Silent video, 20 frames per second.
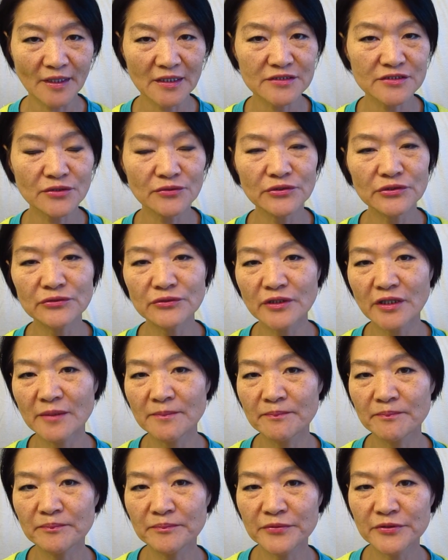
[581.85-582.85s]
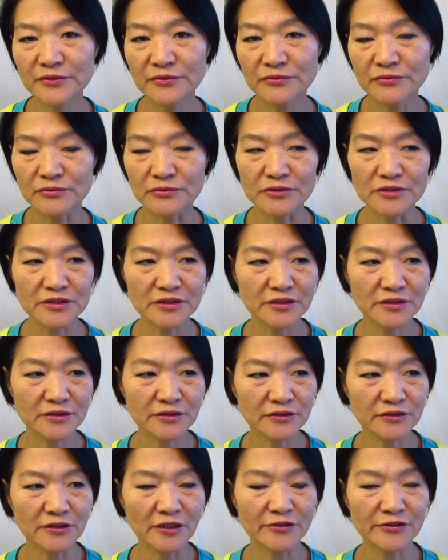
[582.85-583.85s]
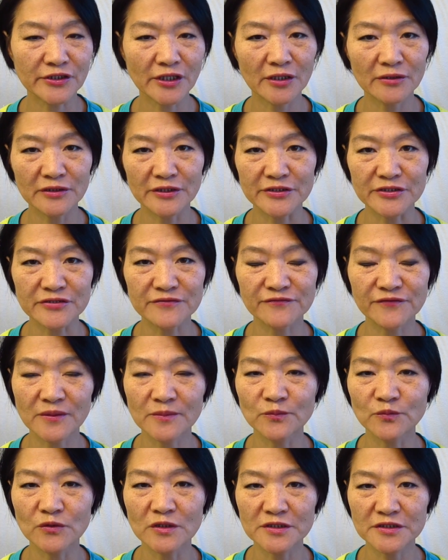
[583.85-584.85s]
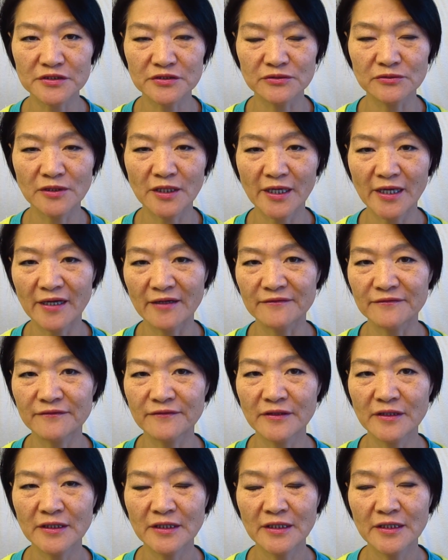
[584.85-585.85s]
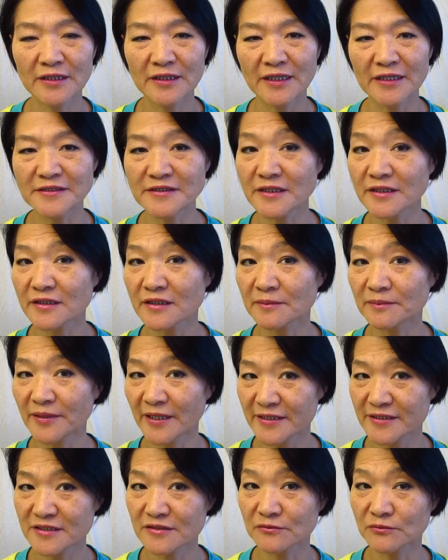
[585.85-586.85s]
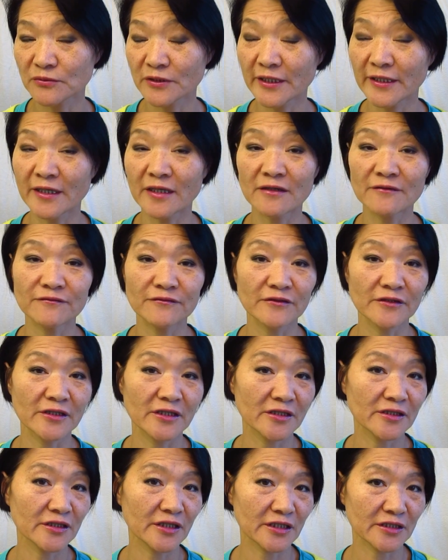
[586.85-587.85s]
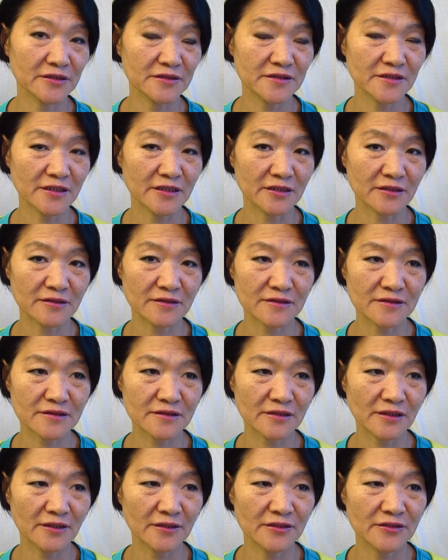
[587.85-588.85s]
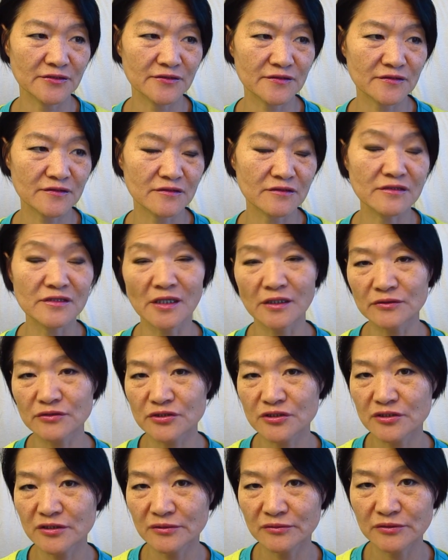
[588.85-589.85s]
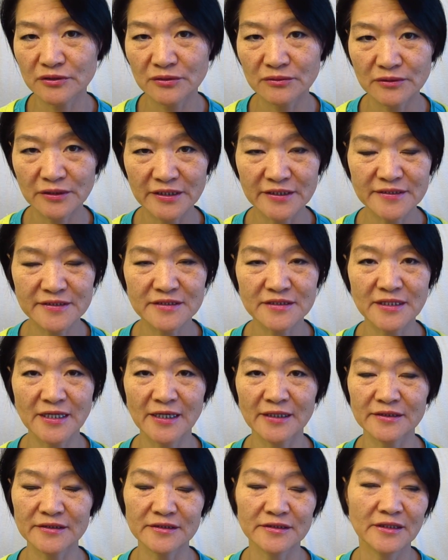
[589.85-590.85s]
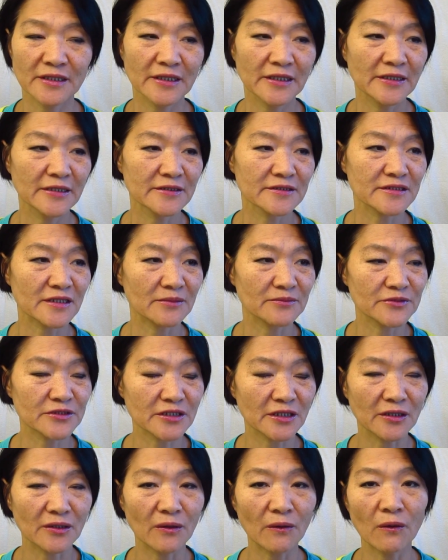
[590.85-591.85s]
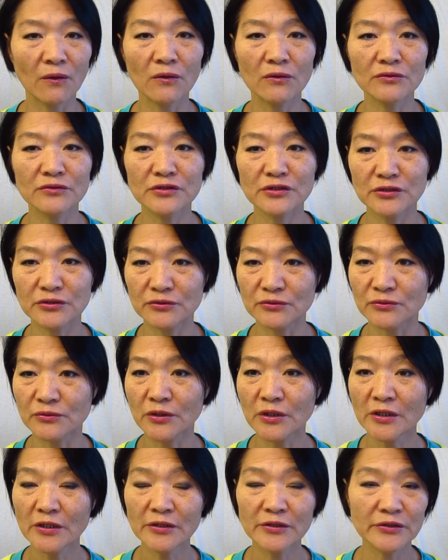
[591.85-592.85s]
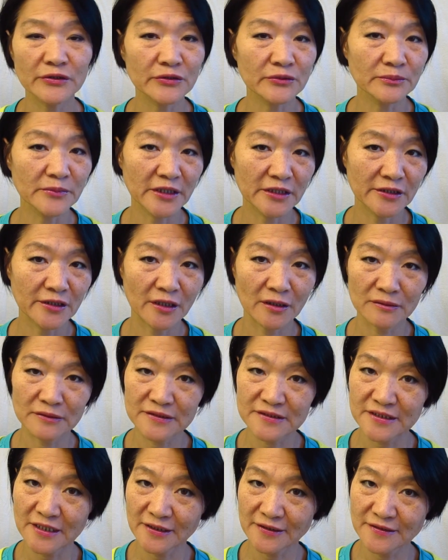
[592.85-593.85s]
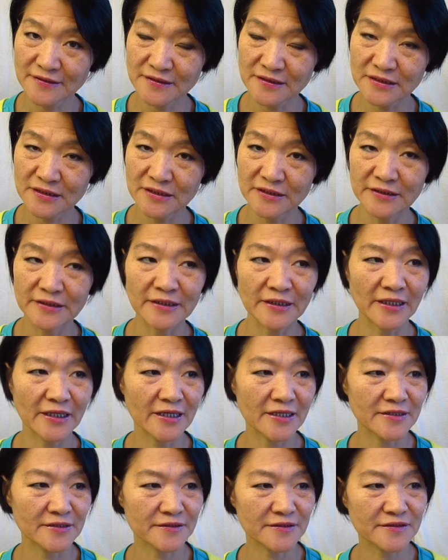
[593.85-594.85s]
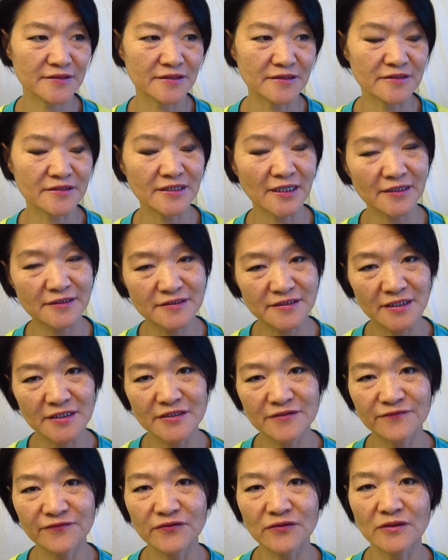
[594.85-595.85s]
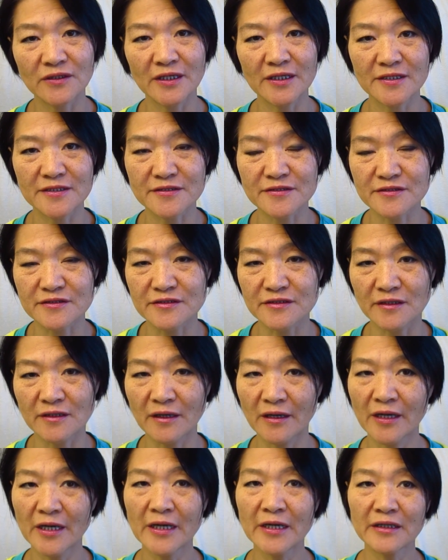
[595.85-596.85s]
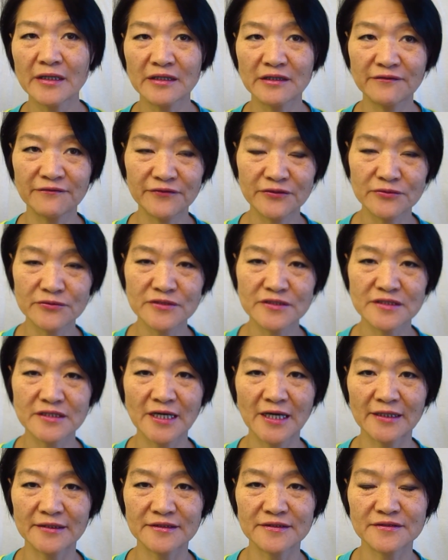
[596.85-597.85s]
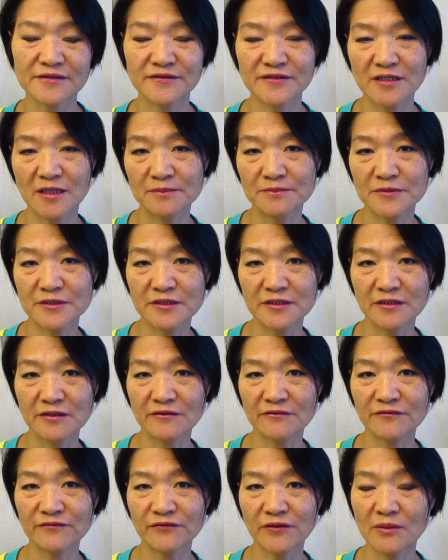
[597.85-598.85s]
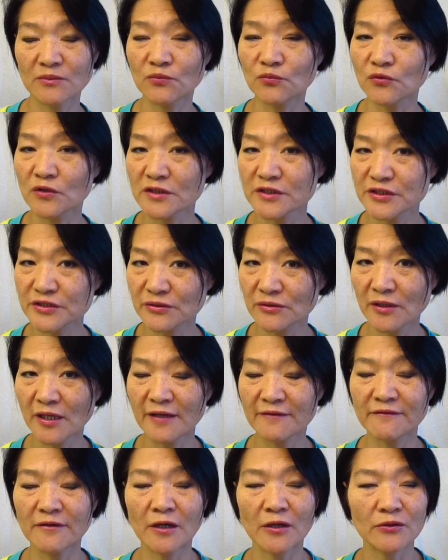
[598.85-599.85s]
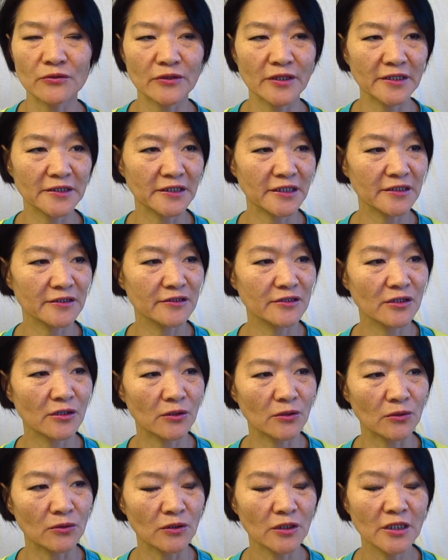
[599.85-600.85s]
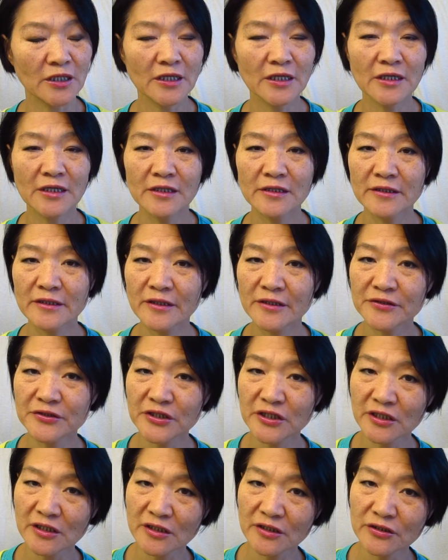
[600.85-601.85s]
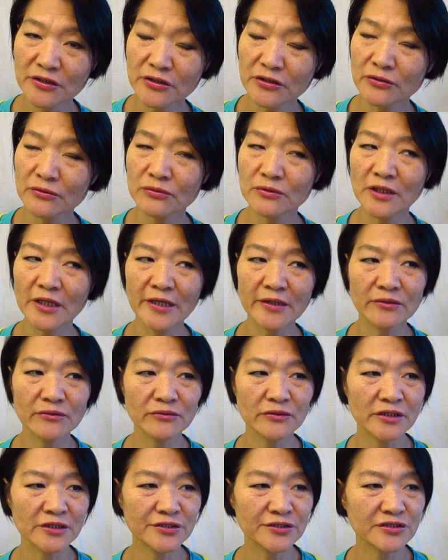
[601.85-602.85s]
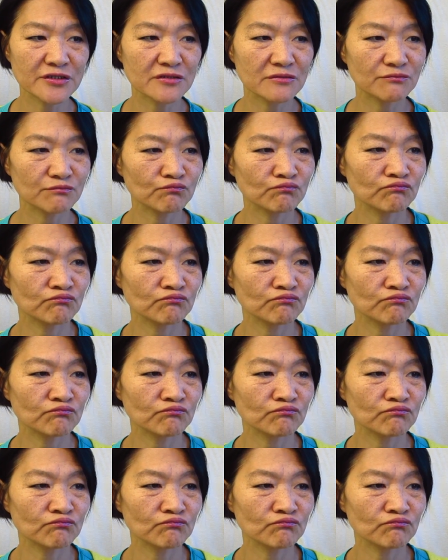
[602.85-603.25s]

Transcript: so you can build your knowledge from what you have. I think the best way of learning things is not totally start something all new. you may not succeed as successful as uh, if you start something from what you have already know. Learning a new language,